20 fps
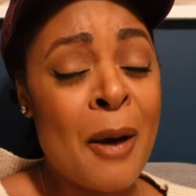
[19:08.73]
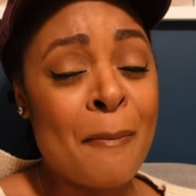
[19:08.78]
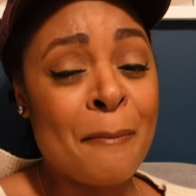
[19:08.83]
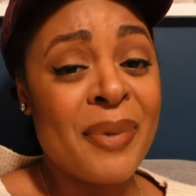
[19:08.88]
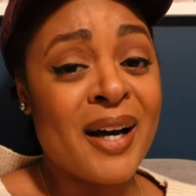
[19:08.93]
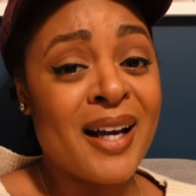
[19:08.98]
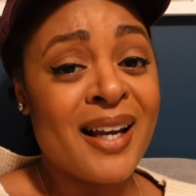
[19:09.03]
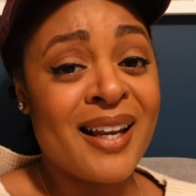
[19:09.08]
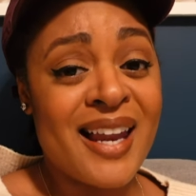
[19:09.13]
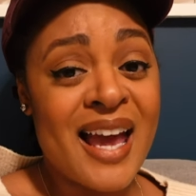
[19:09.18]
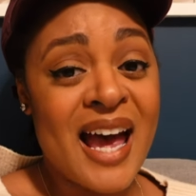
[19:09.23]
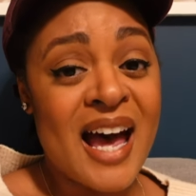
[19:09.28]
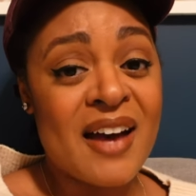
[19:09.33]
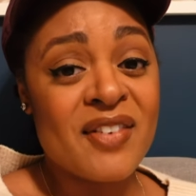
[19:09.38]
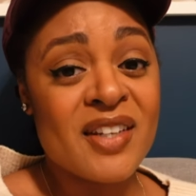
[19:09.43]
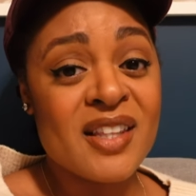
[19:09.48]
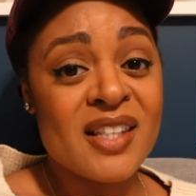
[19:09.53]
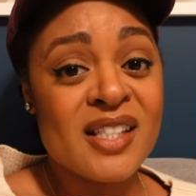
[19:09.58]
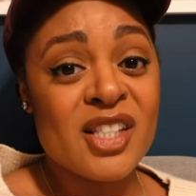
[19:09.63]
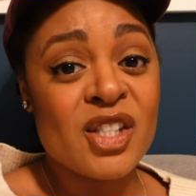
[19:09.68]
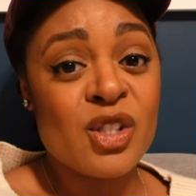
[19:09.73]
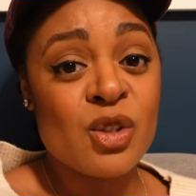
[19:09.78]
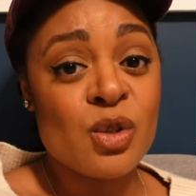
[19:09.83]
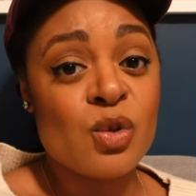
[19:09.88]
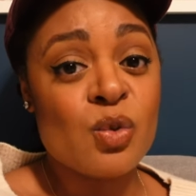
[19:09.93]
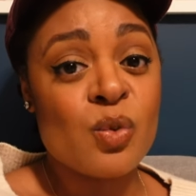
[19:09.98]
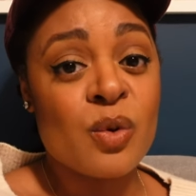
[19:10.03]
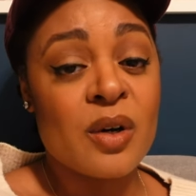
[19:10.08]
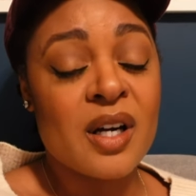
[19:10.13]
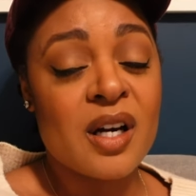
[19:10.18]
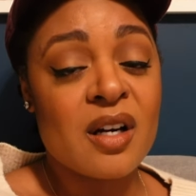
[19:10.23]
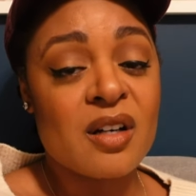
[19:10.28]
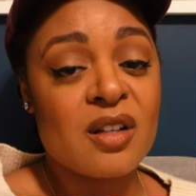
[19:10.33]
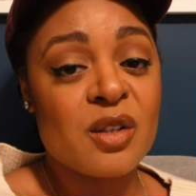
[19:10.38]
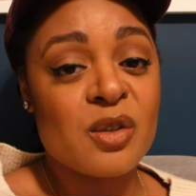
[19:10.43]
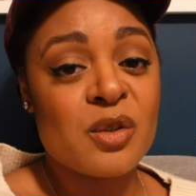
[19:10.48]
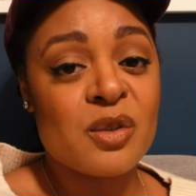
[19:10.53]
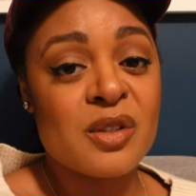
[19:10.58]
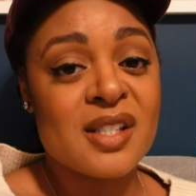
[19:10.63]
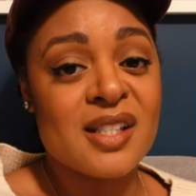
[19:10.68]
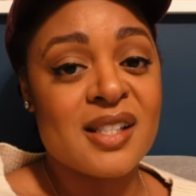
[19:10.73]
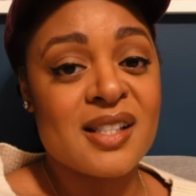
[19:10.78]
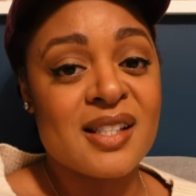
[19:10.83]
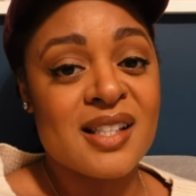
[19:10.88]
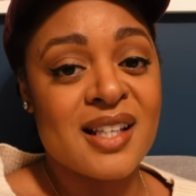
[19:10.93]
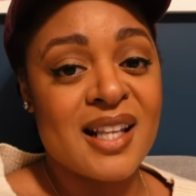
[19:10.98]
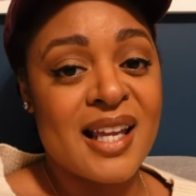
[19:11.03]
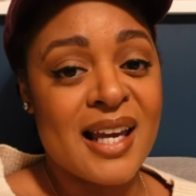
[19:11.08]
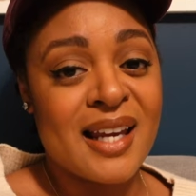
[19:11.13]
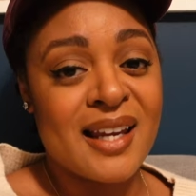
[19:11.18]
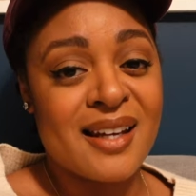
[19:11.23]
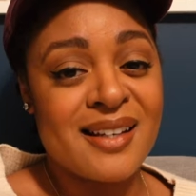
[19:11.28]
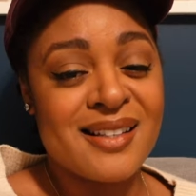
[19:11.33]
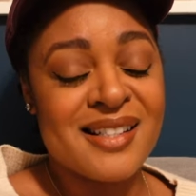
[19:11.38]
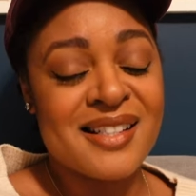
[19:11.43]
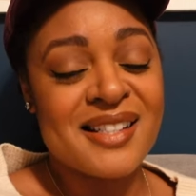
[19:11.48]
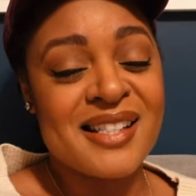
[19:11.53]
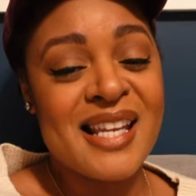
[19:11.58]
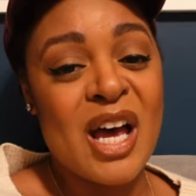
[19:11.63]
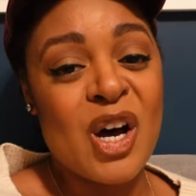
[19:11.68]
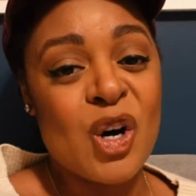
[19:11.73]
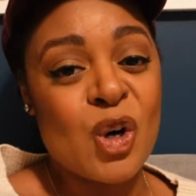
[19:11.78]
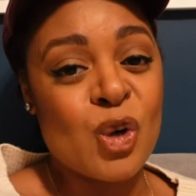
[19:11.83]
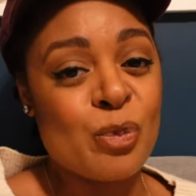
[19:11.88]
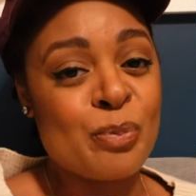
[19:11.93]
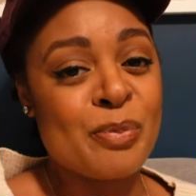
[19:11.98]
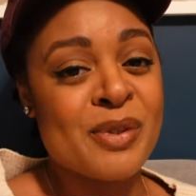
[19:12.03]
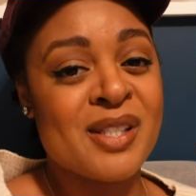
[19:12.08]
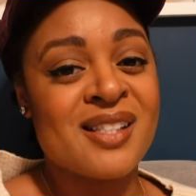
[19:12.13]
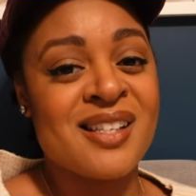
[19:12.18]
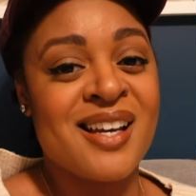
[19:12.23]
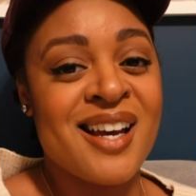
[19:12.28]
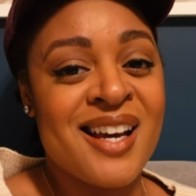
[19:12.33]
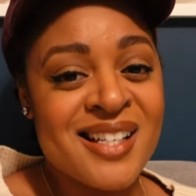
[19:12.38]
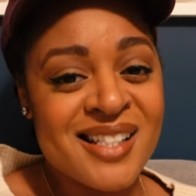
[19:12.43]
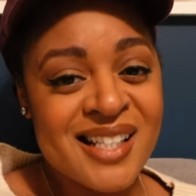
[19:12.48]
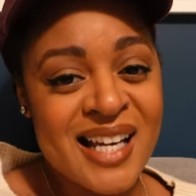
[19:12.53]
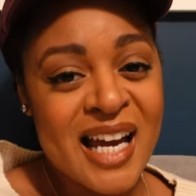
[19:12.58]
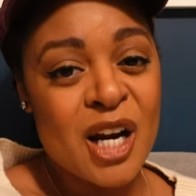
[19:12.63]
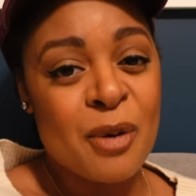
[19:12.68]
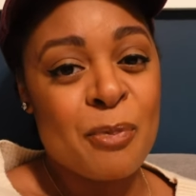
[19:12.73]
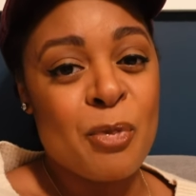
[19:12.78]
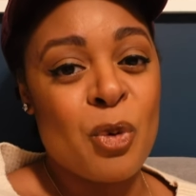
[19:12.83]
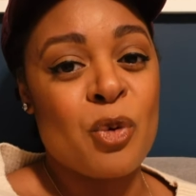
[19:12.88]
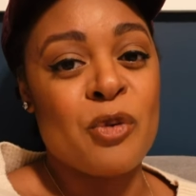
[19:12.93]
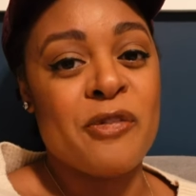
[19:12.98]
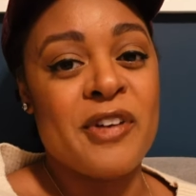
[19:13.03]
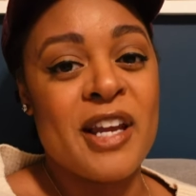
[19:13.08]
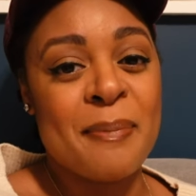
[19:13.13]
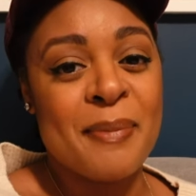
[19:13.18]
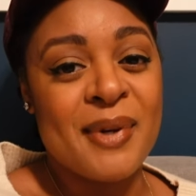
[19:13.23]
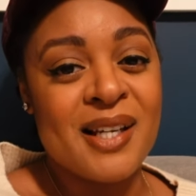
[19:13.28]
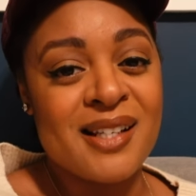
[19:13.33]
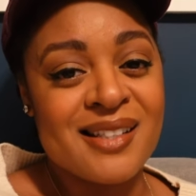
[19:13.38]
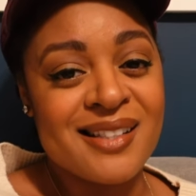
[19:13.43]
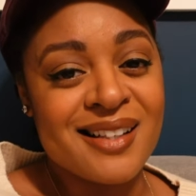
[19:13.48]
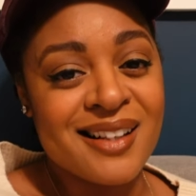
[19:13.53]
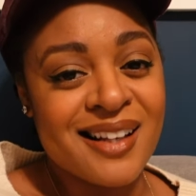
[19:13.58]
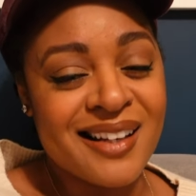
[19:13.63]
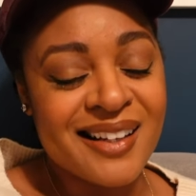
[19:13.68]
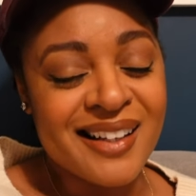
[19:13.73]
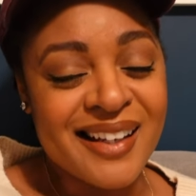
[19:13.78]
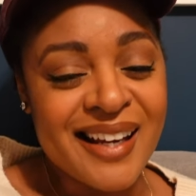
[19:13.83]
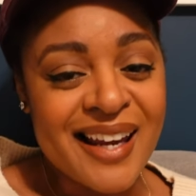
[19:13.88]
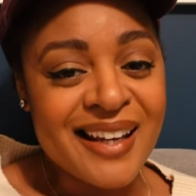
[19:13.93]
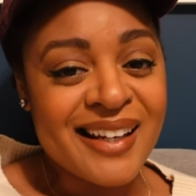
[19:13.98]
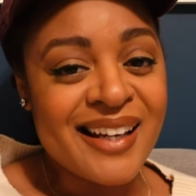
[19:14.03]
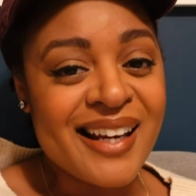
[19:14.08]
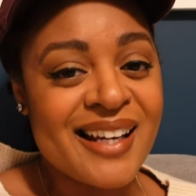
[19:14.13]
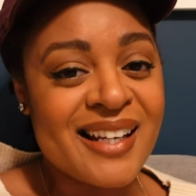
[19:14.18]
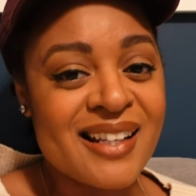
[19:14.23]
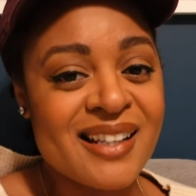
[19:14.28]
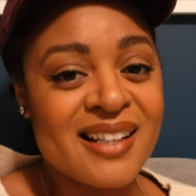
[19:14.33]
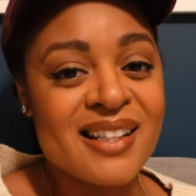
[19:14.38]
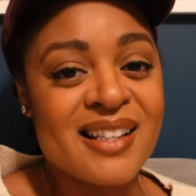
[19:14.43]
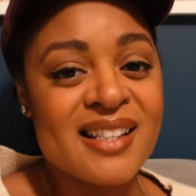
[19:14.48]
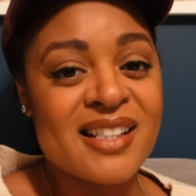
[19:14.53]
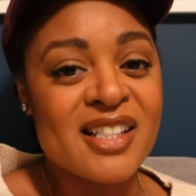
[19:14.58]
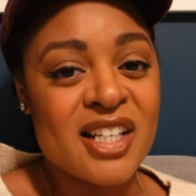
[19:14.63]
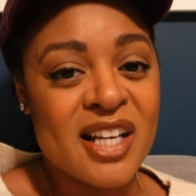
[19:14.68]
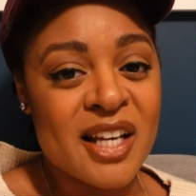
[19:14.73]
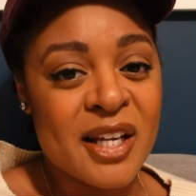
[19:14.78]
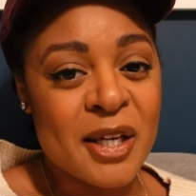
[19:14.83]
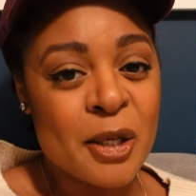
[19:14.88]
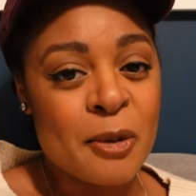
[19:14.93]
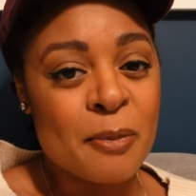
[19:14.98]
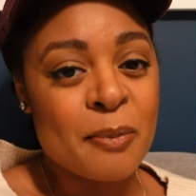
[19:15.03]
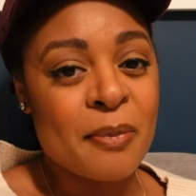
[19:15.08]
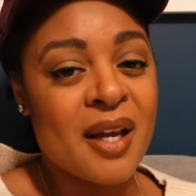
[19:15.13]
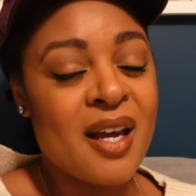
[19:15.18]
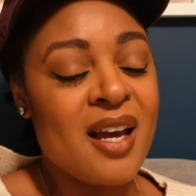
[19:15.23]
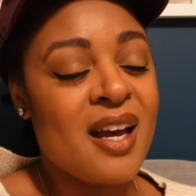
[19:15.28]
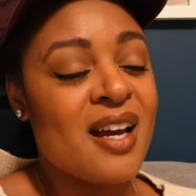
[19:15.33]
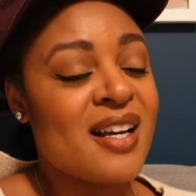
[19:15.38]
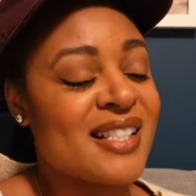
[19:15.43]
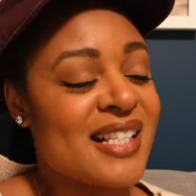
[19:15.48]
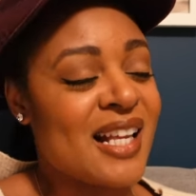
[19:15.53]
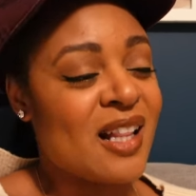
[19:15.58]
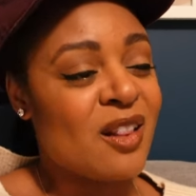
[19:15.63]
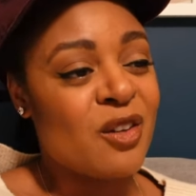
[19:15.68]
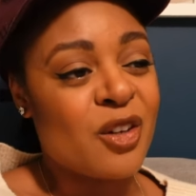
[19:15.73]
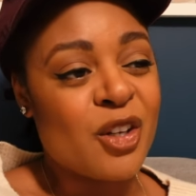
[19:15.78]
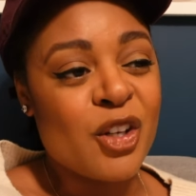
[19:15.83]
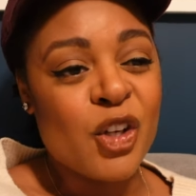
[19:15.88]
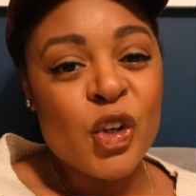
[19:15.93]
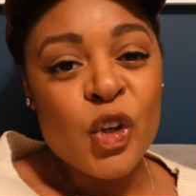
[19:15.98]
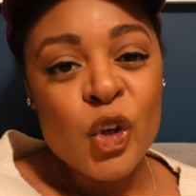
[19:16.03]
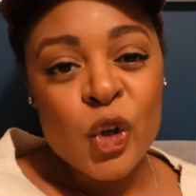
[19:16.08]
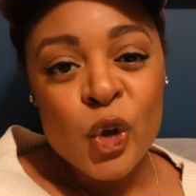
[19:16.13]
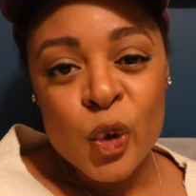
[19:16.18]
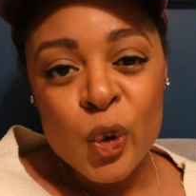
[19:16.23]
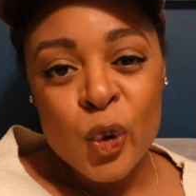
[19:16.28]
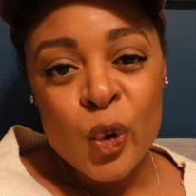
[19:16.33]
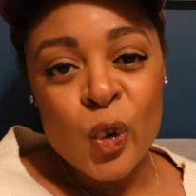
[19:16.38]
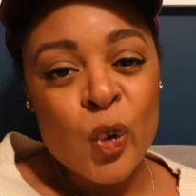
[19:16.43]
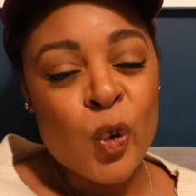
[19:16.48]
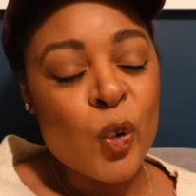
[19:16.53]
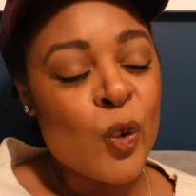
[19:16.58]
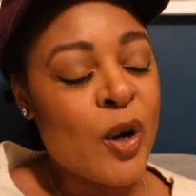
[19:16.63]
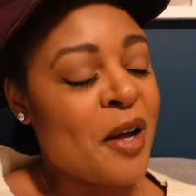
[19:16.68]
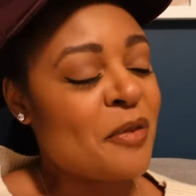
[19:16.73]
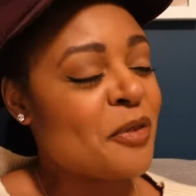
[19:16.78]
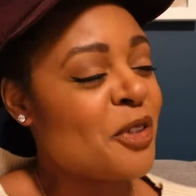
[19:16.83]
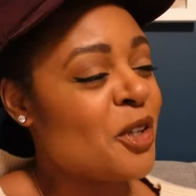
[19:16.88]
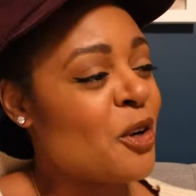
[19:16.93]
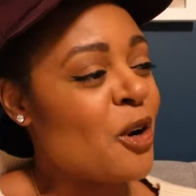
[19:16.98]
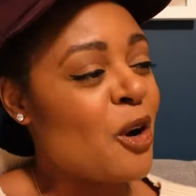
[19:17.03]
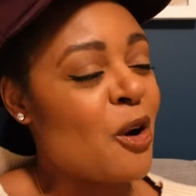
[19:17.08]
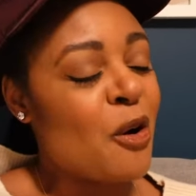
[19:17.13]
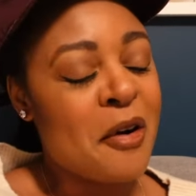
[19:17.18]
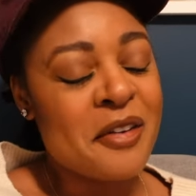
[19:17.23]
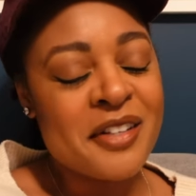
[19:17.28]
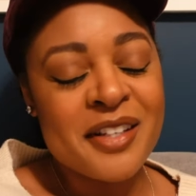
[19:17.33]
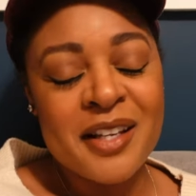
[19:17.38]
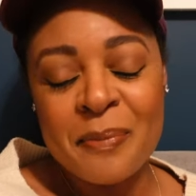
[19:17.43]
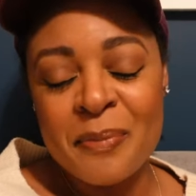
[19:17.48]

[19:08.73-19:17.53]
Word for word: But having these new workout clothes is like, it just helps to kind of motivate me to like get in the gym, because I look cute, you know,